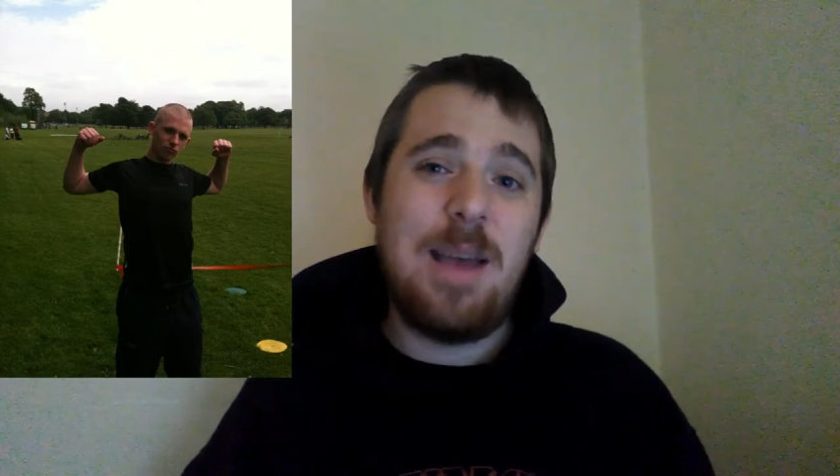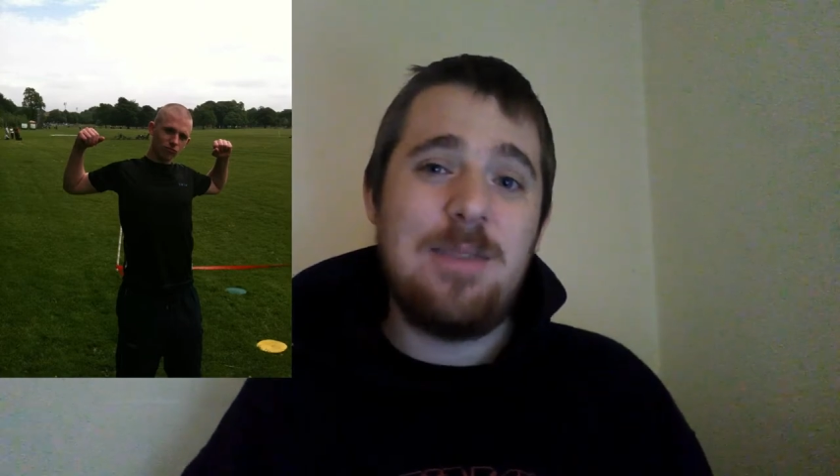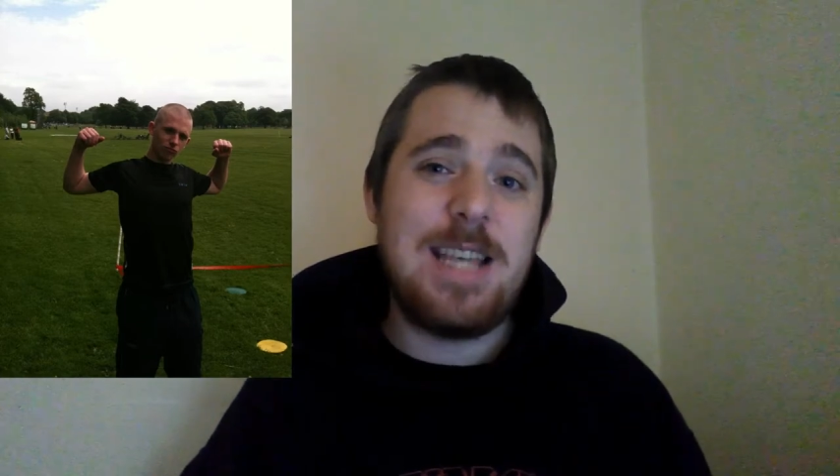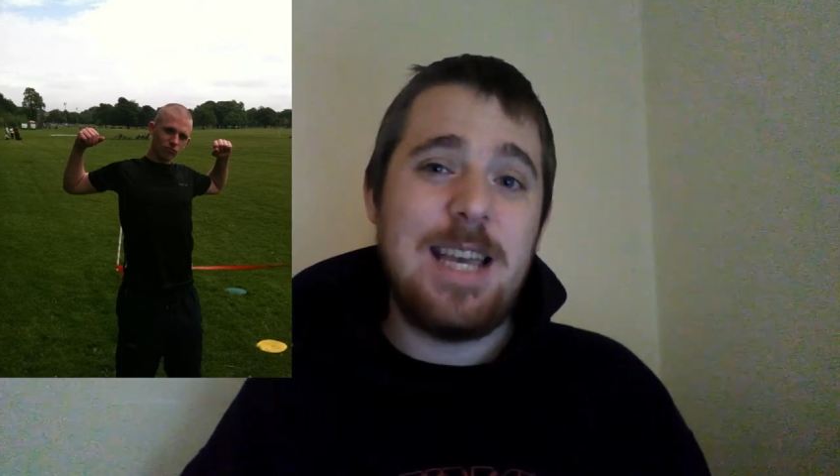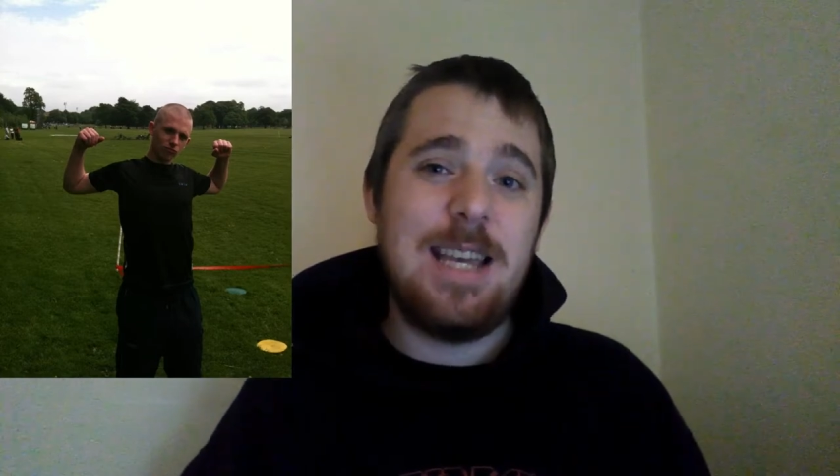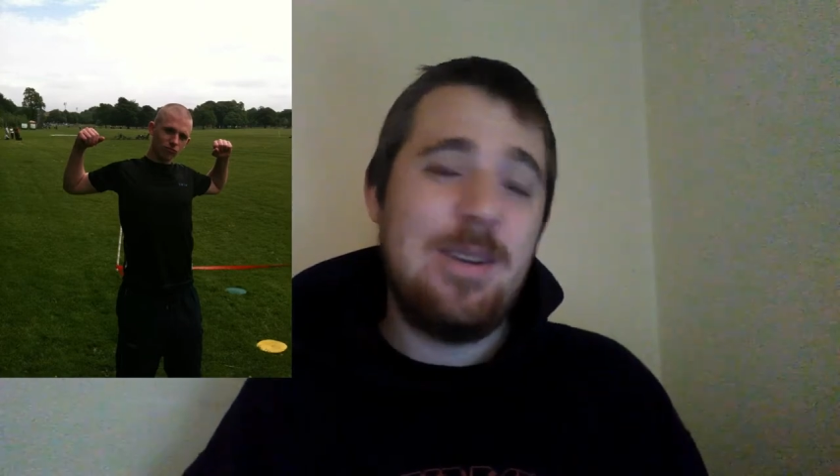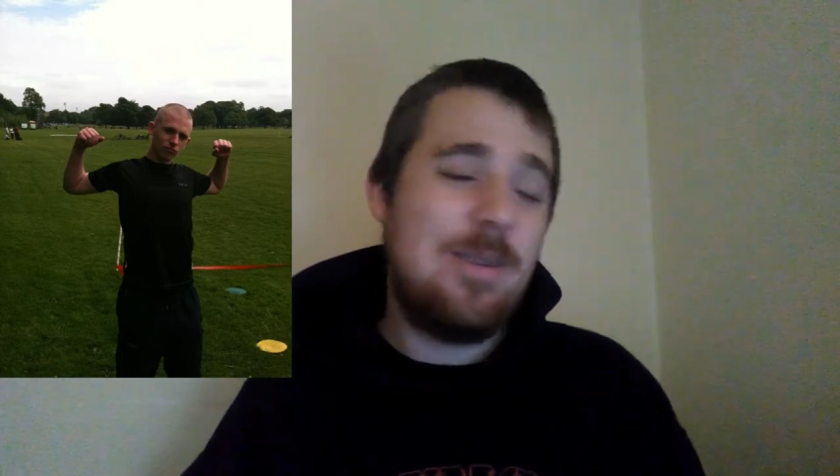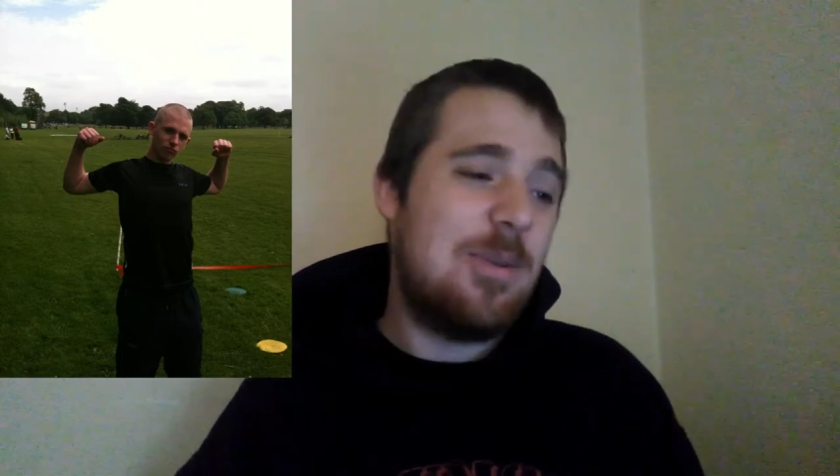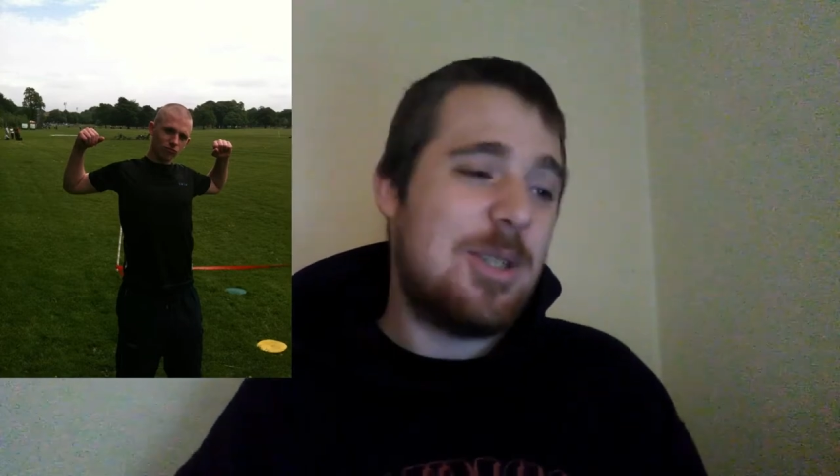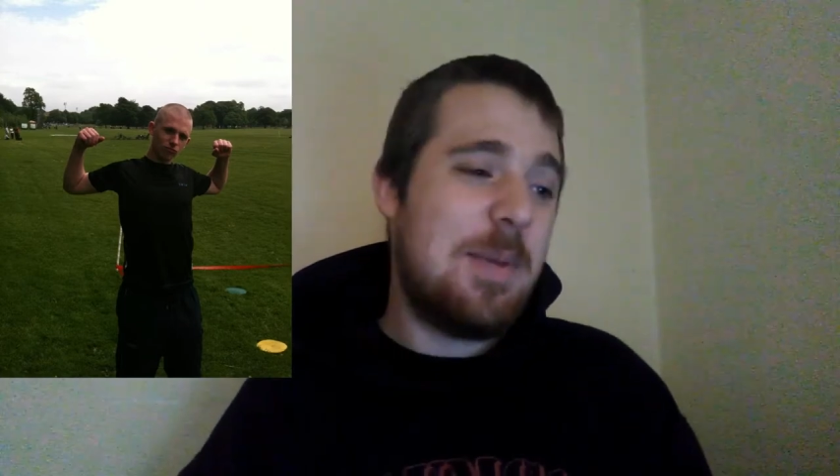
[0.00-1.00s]
Pitting,
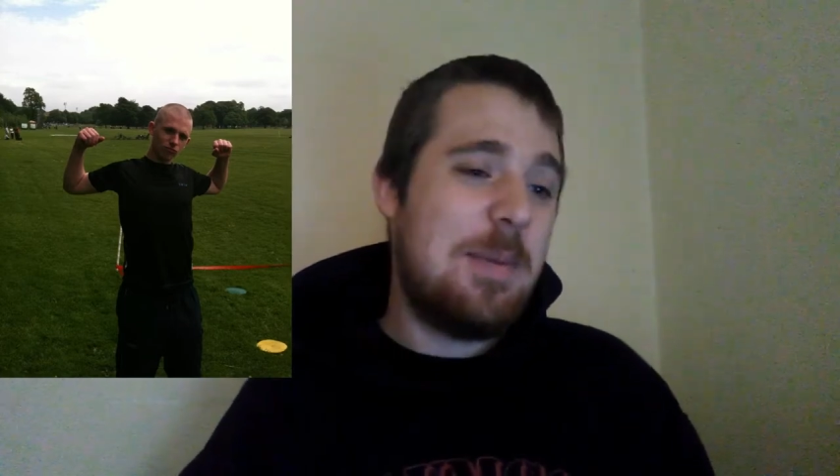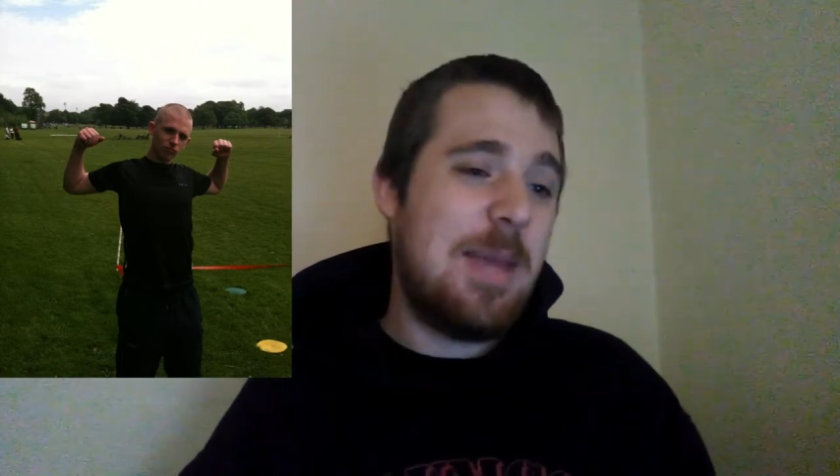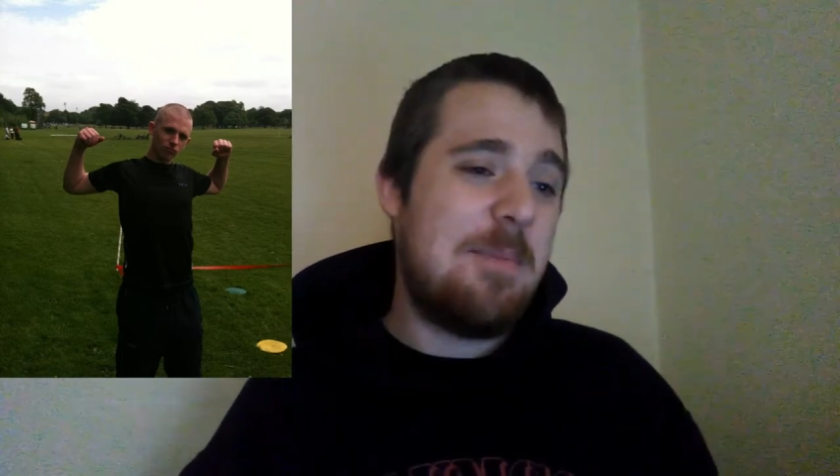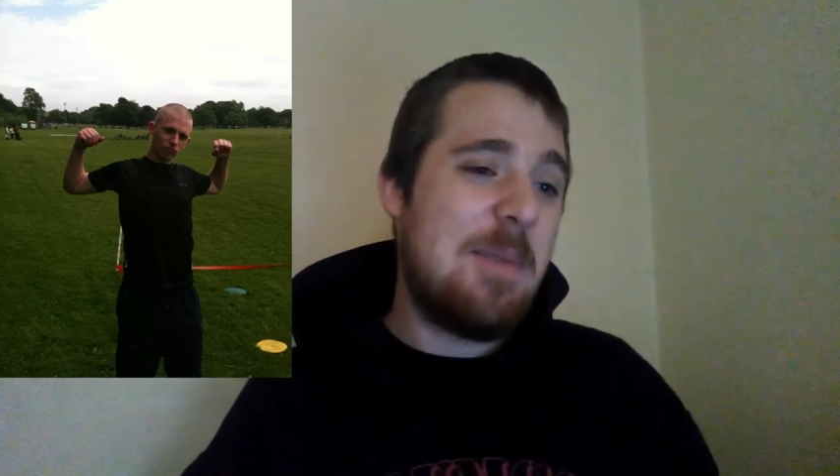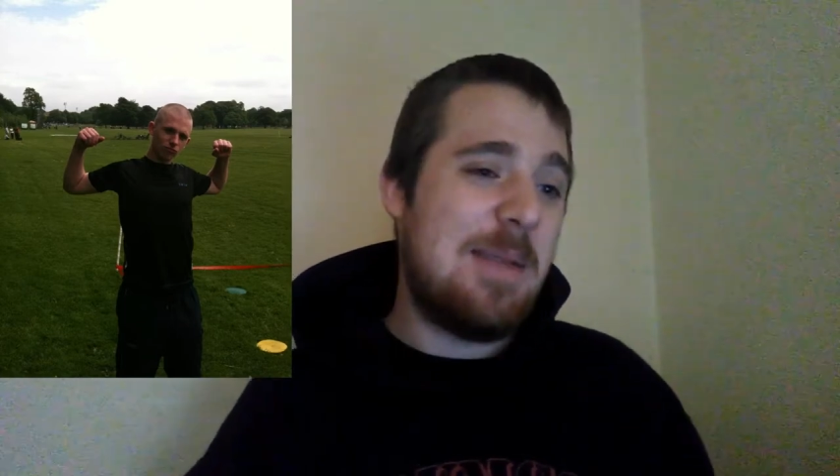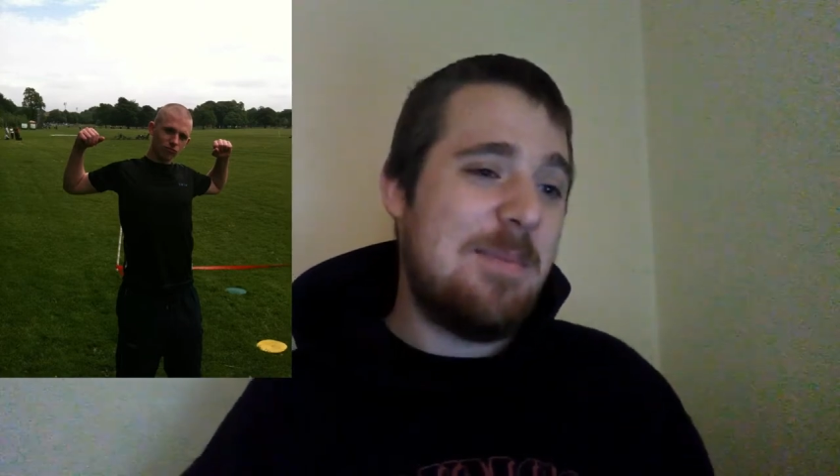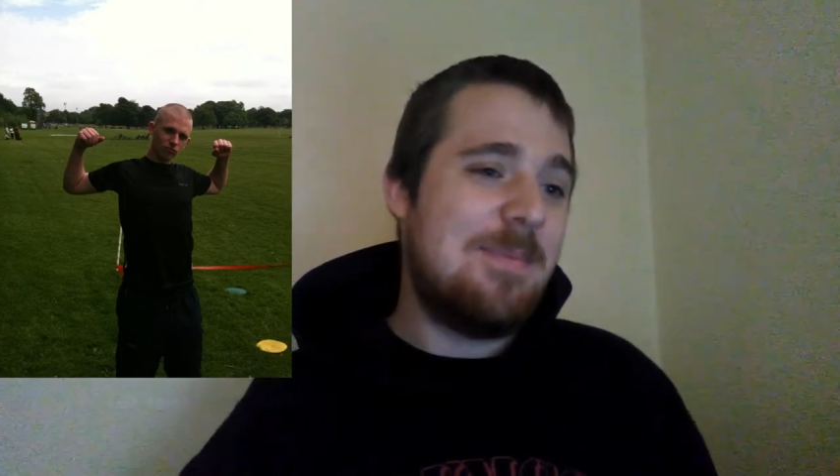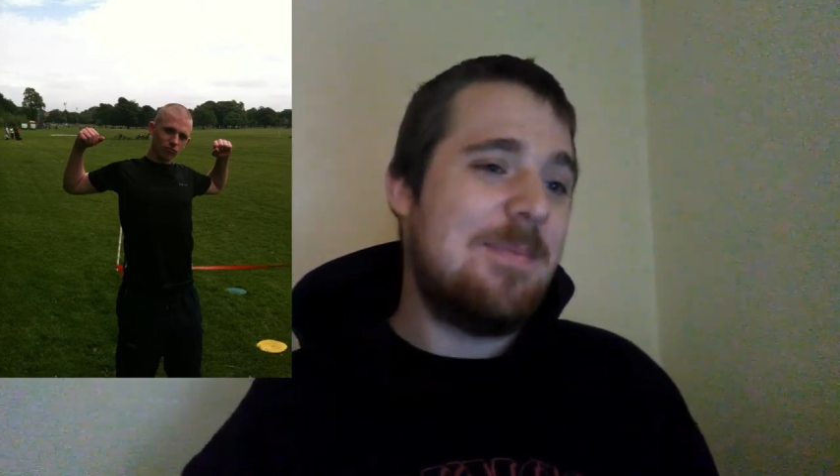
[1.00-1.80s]
your BBM pin.